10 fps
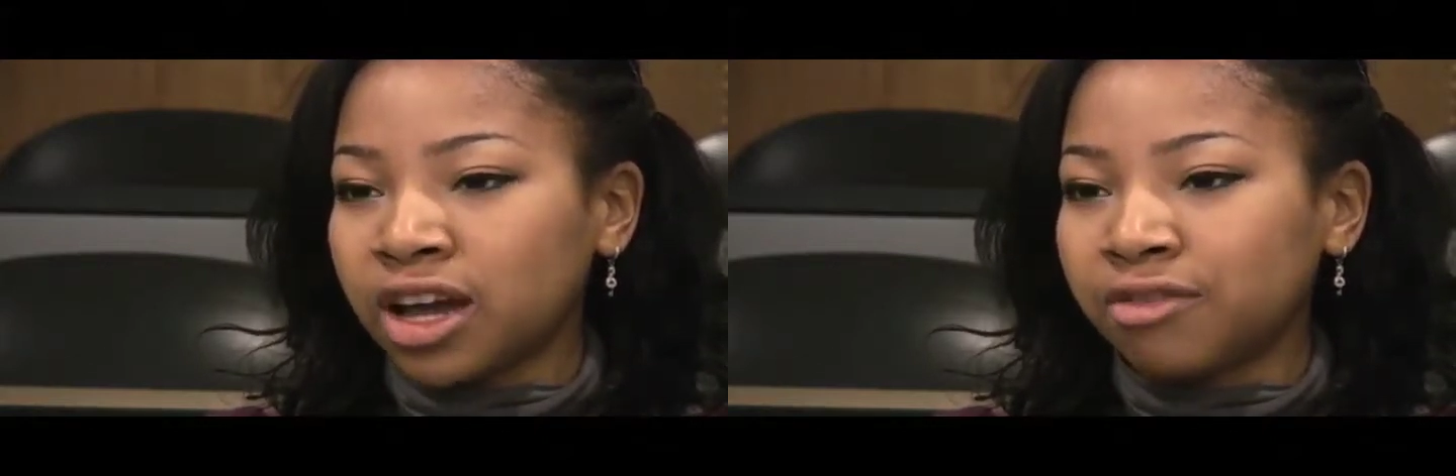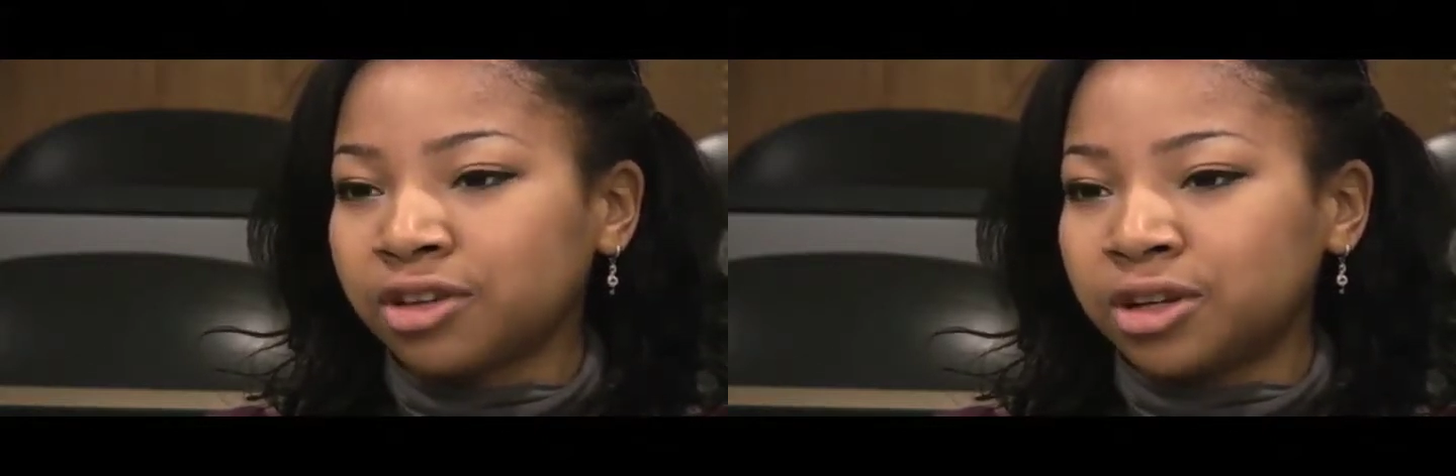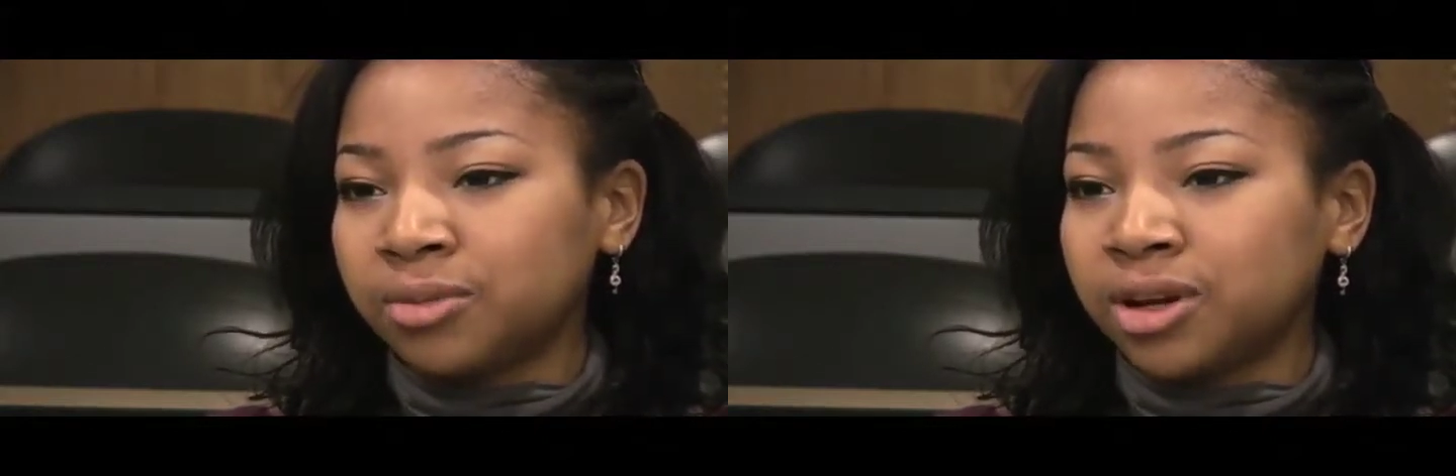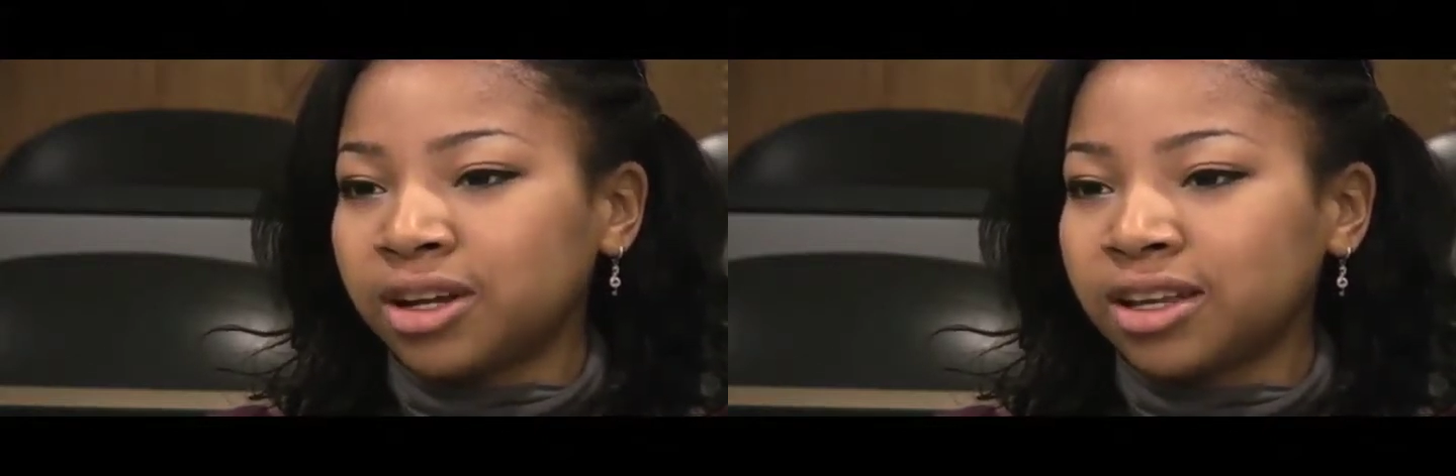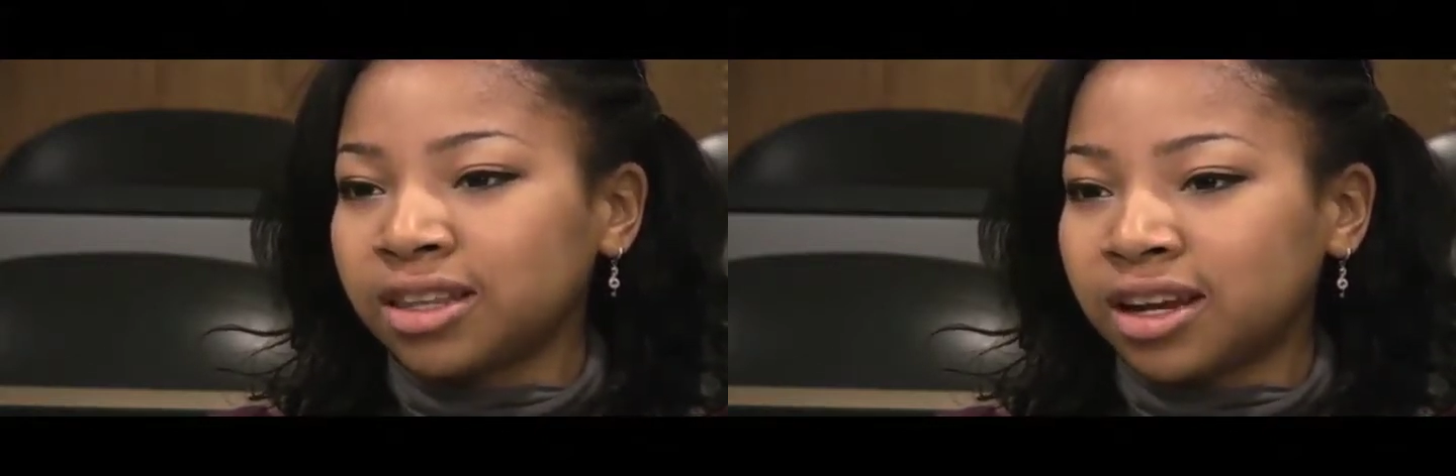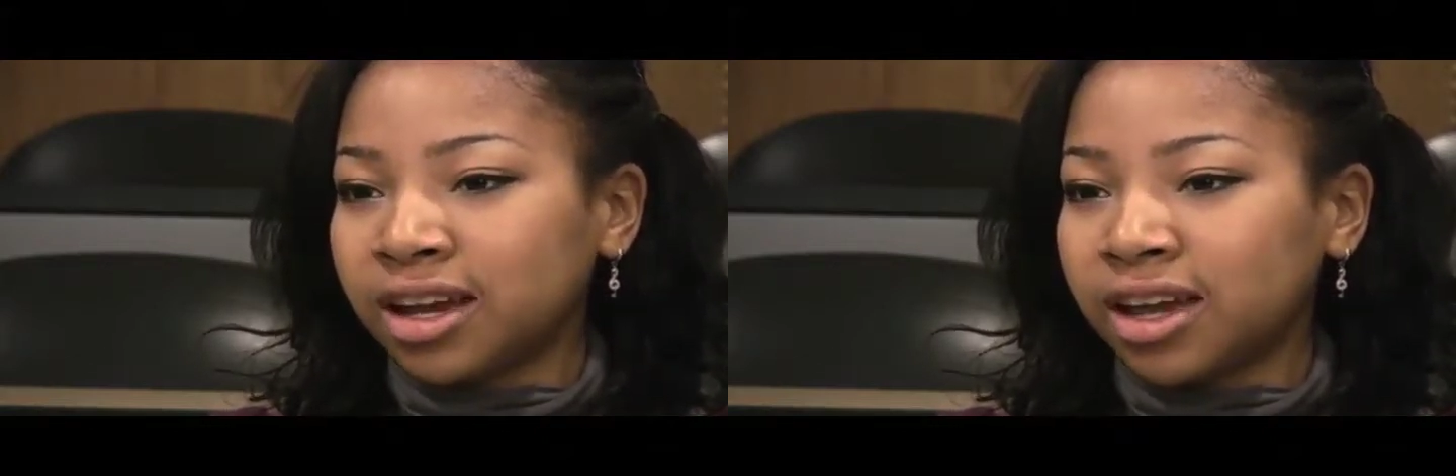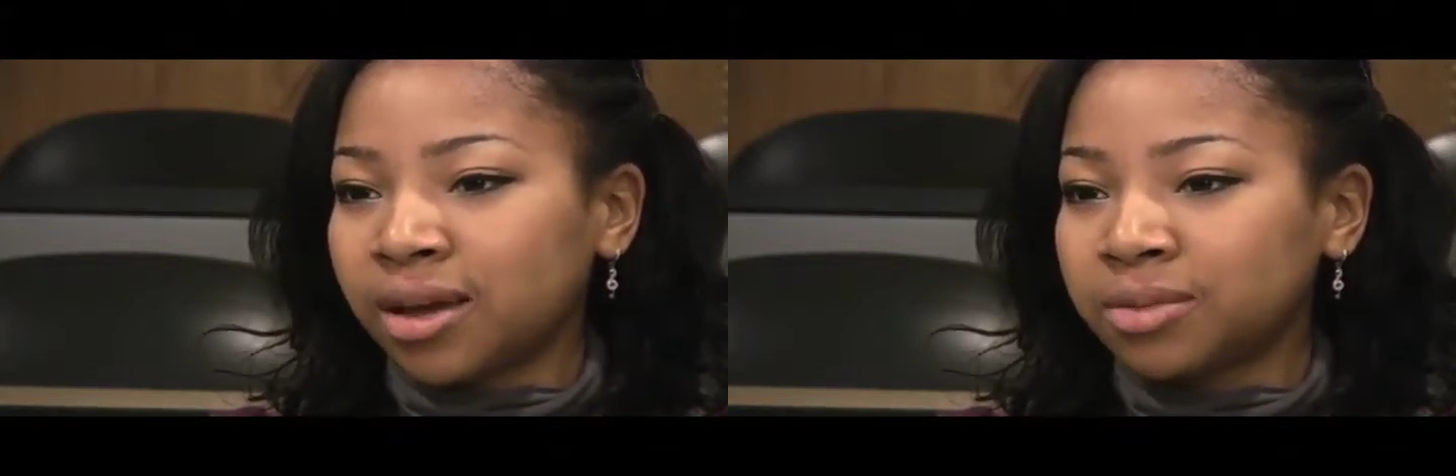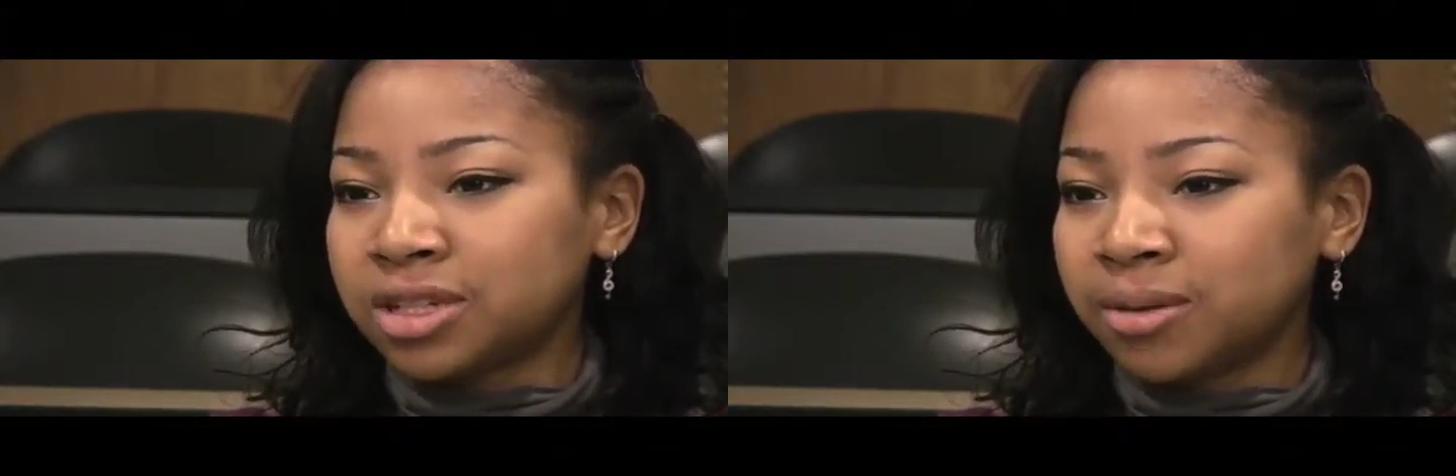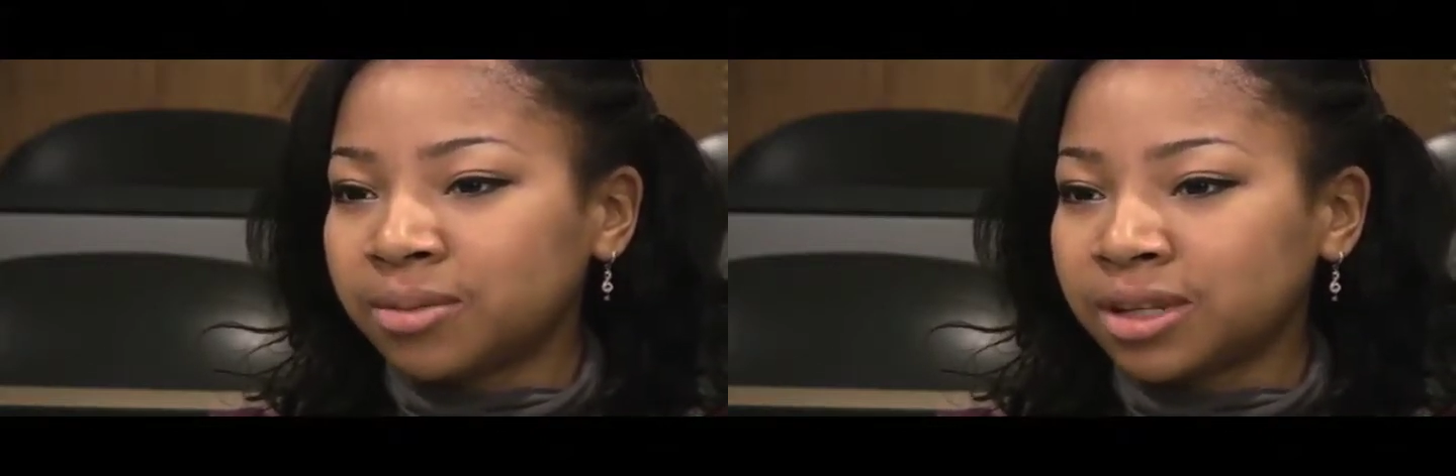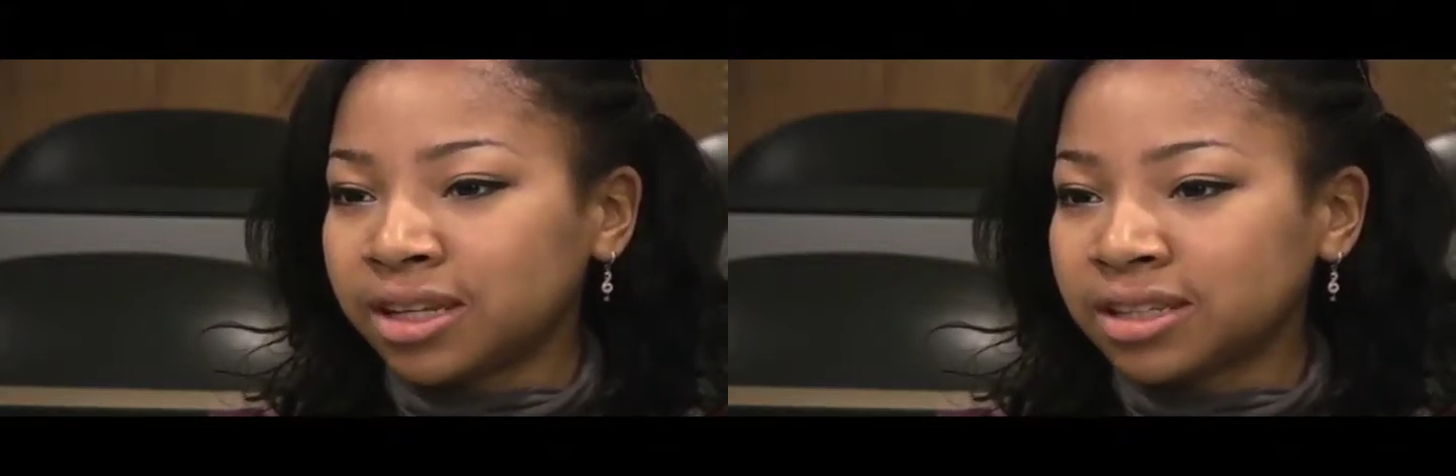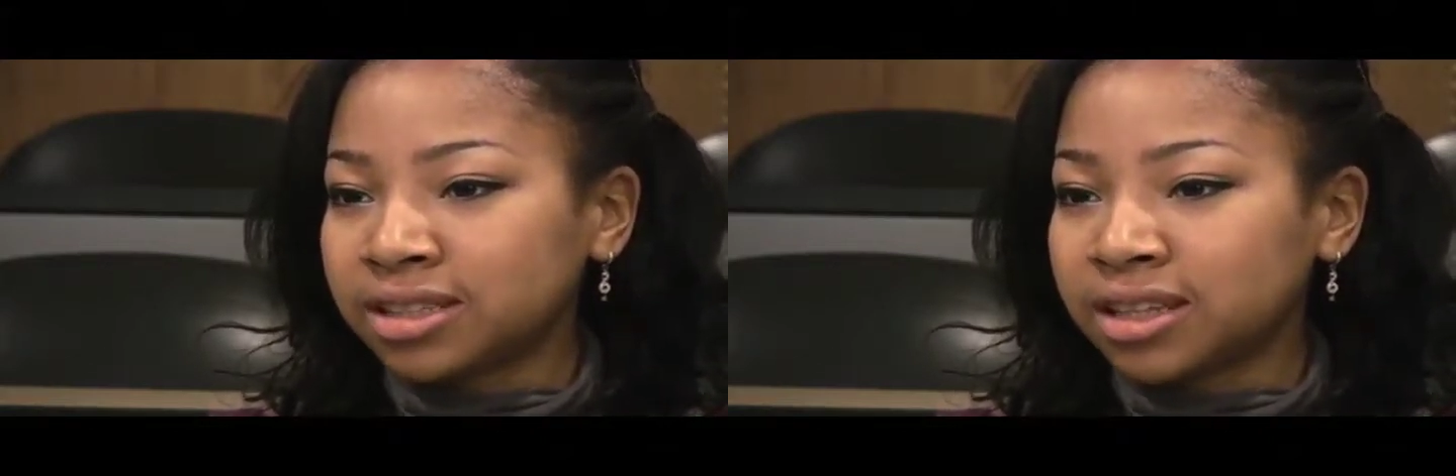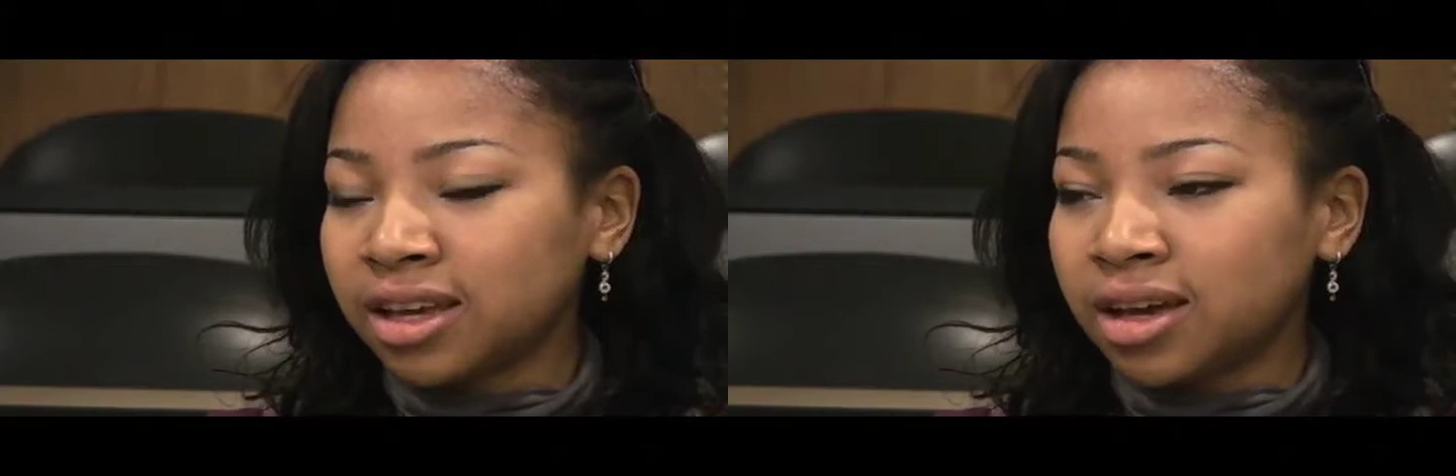African American than I am Japanese,